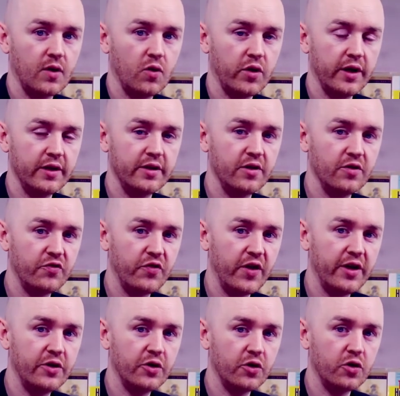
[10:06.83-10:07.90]
Okay, the
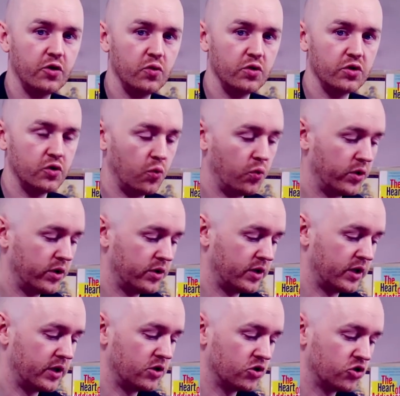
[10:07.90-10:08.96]
defender who is the
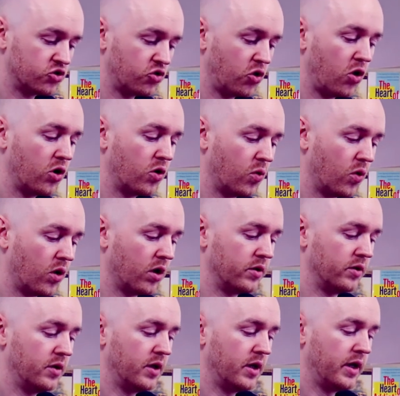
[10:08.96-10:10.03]
witty, the strong
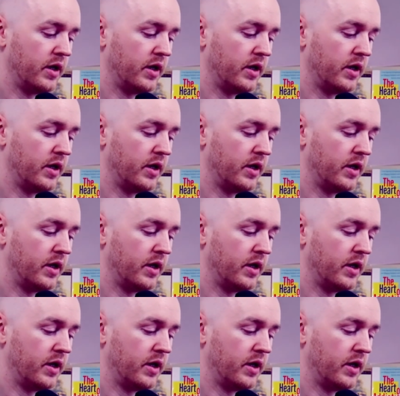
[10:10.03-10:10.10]
one,